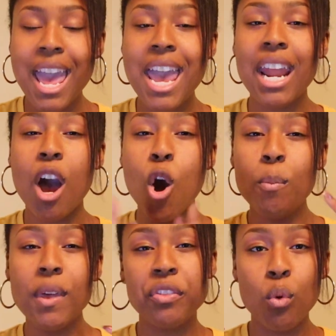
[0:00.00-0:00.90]
and I
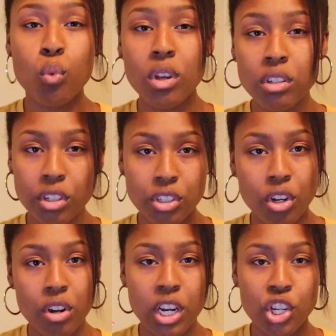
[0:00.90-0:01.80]
hope that the wheels are
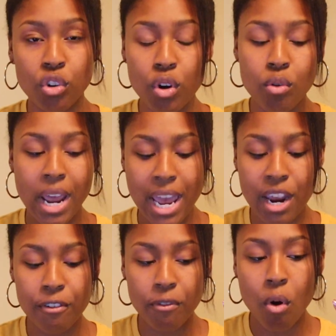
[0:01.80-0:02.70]
turning in your own
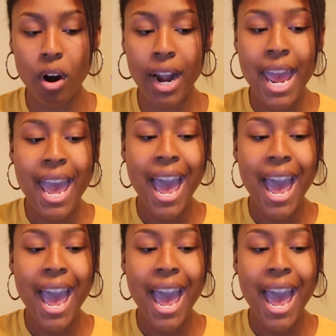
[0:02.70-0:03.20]
head for